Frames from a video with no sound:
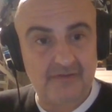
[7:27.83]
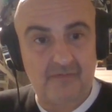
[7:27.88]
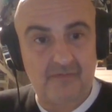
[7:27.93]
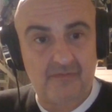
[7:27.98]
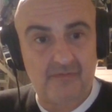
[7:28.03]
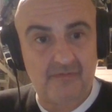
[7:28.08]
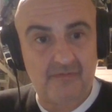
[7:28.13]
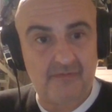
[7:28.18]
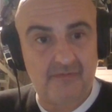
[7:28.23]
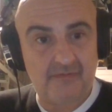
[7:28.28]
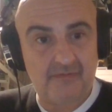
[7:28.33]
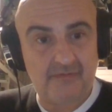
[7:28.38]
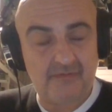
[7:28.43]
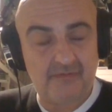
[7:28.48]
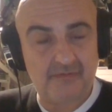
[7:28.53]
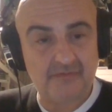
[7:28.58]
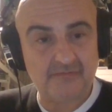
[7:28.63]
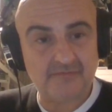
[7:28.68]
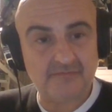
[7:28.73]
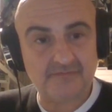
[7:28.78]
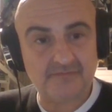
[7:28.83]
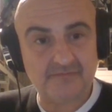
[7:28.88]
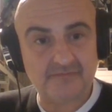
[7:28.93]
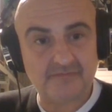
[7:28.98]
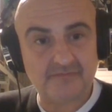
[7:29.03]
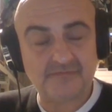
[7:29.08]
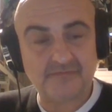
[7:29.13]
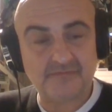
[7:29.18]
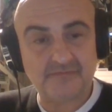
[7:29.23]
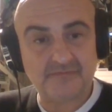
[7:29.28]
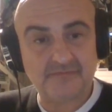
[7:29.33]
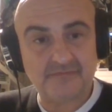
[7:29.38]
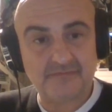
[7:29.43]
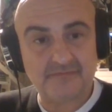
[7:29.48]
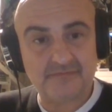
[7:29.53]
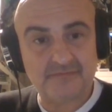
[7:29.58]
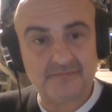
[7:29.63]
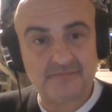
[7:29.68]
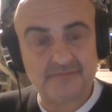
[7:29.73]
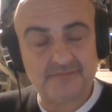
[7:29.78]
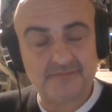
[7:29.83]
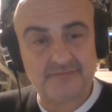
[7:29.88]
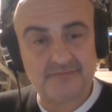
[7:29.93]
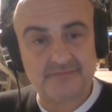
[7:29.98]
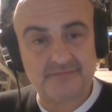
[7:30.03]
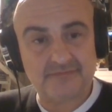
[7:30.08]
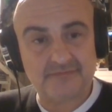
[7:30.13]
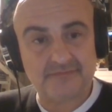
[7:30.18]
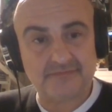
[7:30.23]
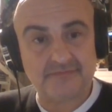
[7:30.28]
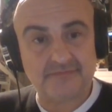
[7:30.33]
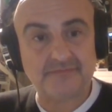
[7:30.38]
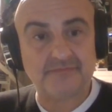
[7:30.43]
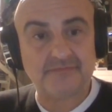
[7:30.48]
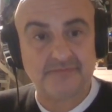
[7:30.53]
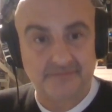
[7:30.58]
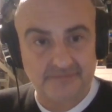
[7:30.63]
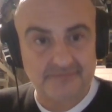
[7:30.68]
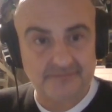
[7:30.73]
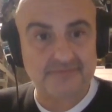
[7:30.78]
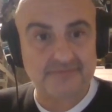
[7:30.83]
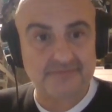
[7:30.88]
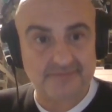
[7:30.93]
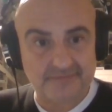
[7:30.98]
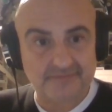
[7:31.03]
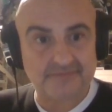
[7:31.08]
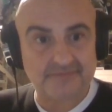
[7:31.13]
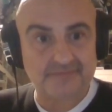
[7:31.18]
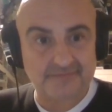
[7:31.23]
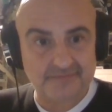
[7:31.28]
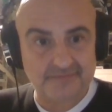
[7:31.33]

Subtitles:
(silent)